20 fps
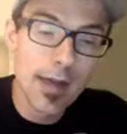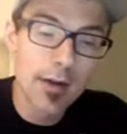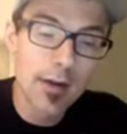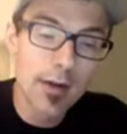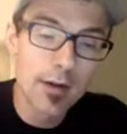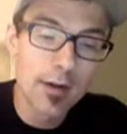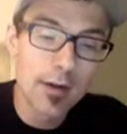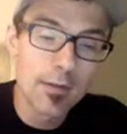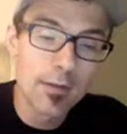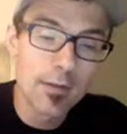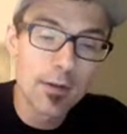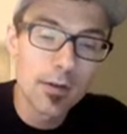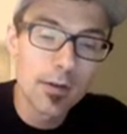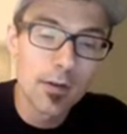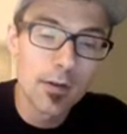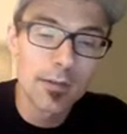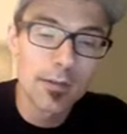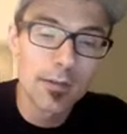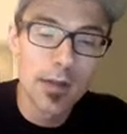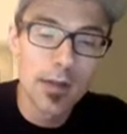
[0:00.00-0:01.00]

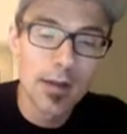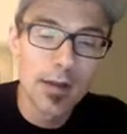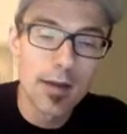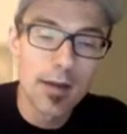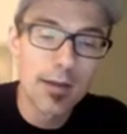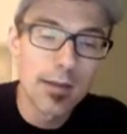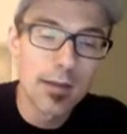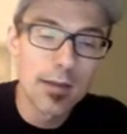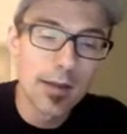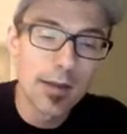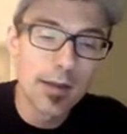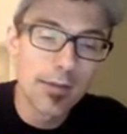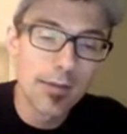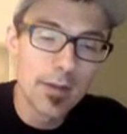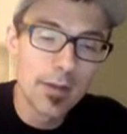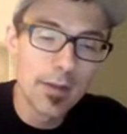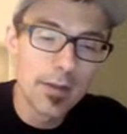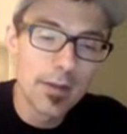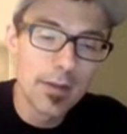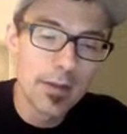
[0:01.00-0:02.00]
curved line on the inside of
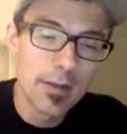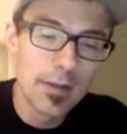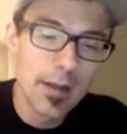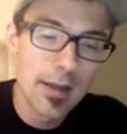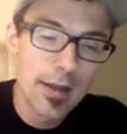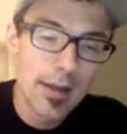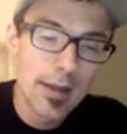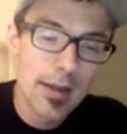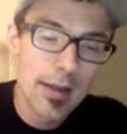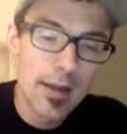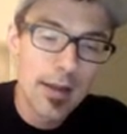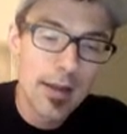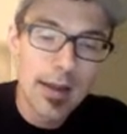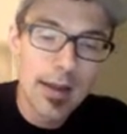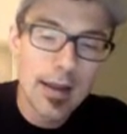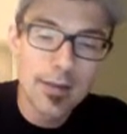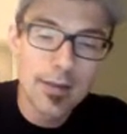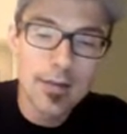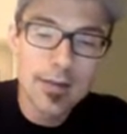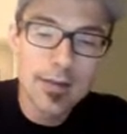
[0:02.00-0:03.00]
this.
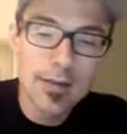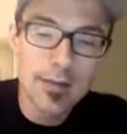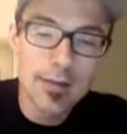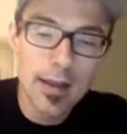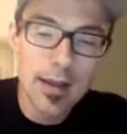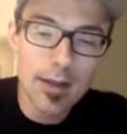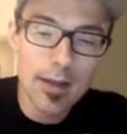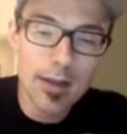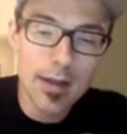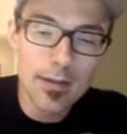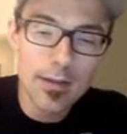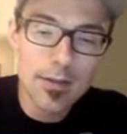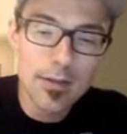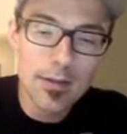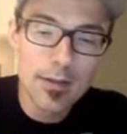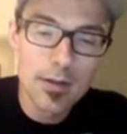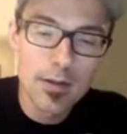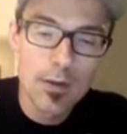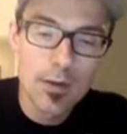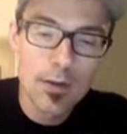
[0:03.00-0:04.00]
And these
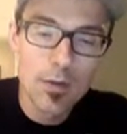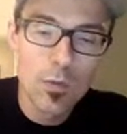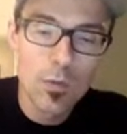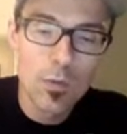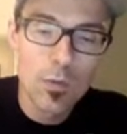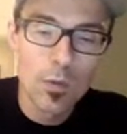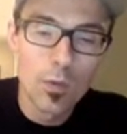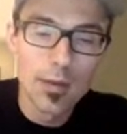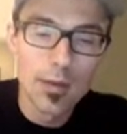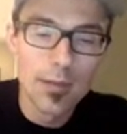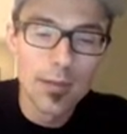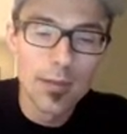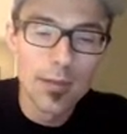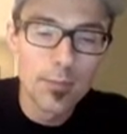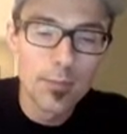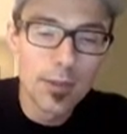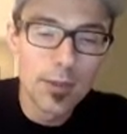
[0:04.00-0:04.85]
lines will then be